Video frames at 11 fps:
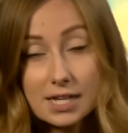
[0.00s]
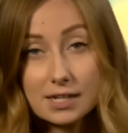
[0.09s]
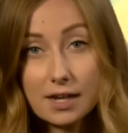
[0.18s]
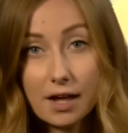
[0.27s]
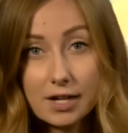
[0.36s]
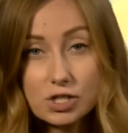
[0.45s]

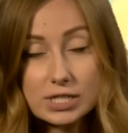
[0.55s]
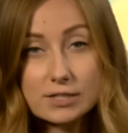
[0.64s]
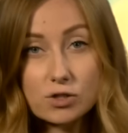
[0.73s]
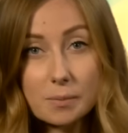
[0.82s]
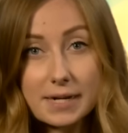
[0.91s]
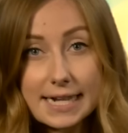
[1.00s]
largely
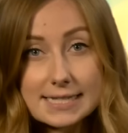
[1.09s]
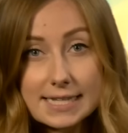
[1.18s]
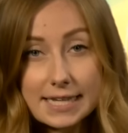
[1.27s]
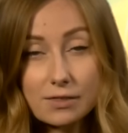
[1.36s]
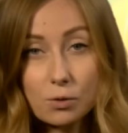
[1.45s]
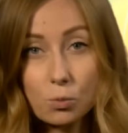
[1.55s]

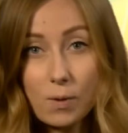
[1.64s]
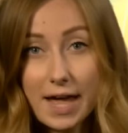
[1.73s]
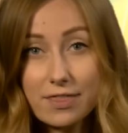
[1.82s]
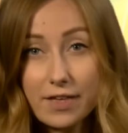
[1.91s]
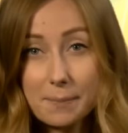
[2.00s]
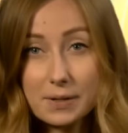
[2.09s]
dominating the
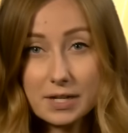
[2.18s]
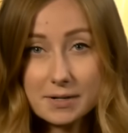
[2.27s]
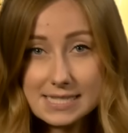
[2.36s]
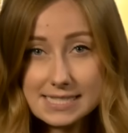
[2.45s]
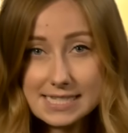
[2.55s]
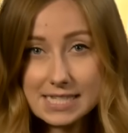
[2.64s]
weather, but
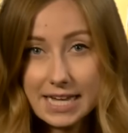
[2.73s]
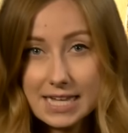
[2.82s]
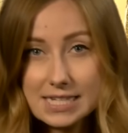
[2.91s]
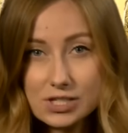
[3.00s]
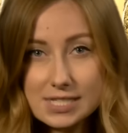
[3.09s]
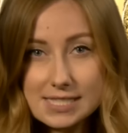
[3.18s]
notice it's
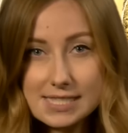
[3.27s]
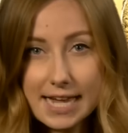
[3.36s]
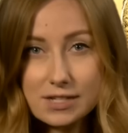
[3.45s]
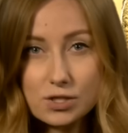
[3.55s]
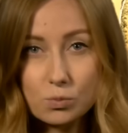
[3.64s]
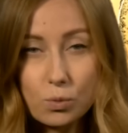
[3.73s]
just sat
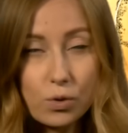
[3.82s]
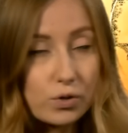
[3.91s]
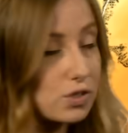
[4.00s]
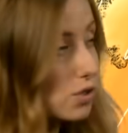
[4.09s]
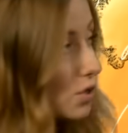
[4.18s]
towards